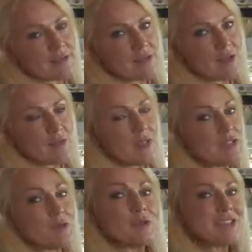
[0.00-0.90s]
So
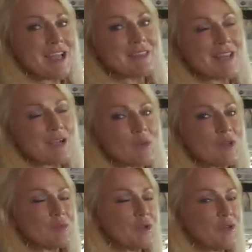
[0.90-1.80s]
let's pretend like we're
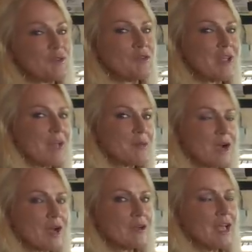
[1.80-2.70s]
in a beautiful
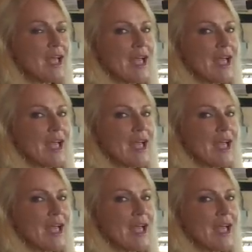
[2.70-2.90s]
campground